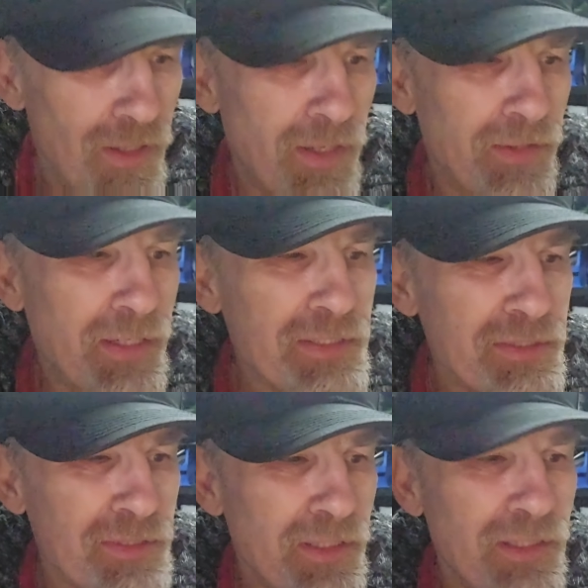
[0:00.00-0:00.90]
and
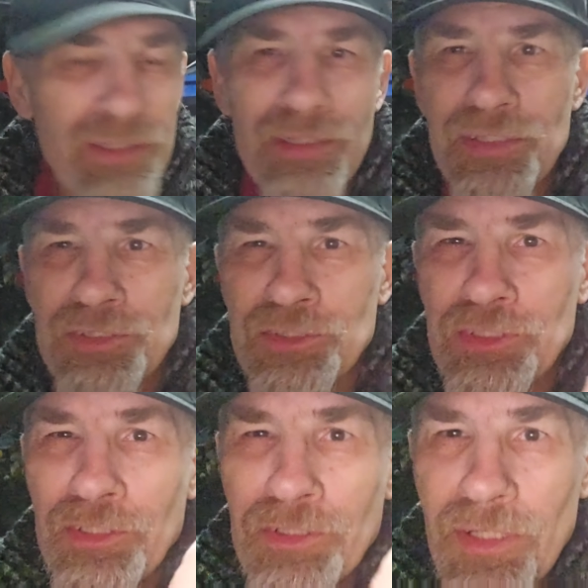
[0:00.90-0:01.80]
that's
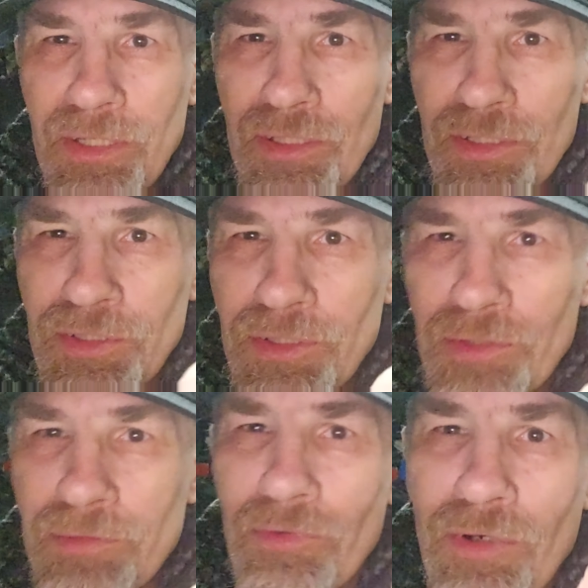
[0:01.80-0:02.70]
senior
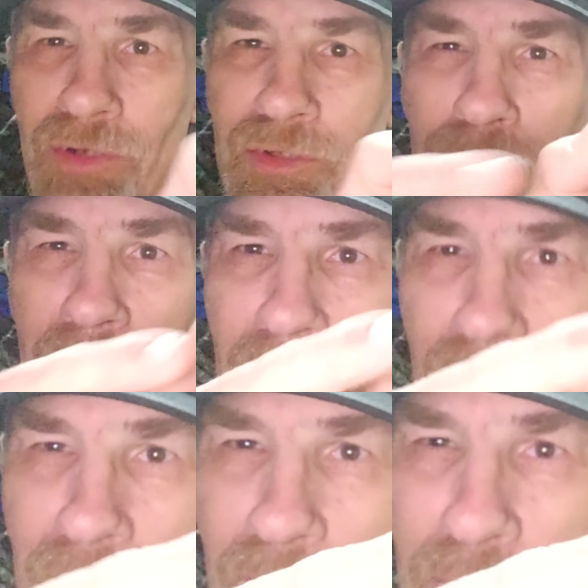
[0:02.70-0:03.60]
on
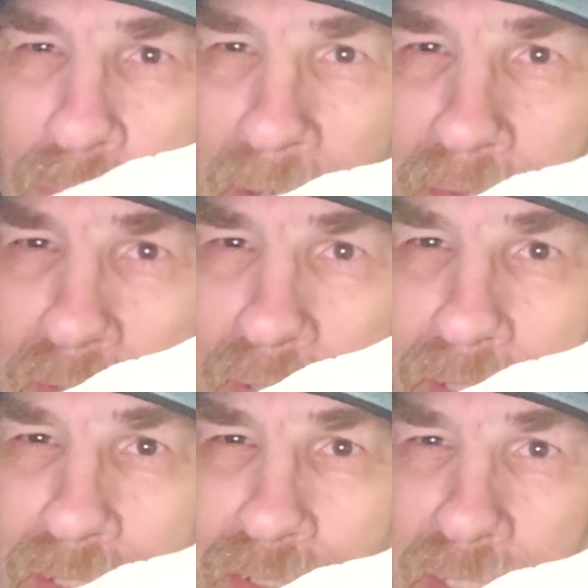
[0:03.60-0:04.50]
the lower band here.
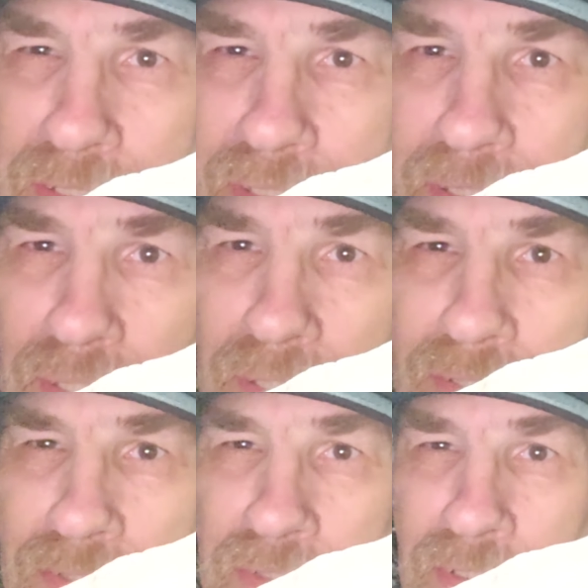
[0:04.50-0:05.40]
It says
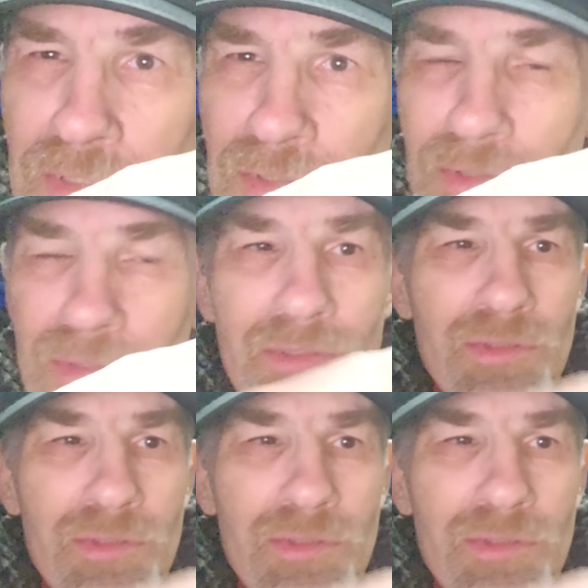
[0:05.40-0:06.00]
Senor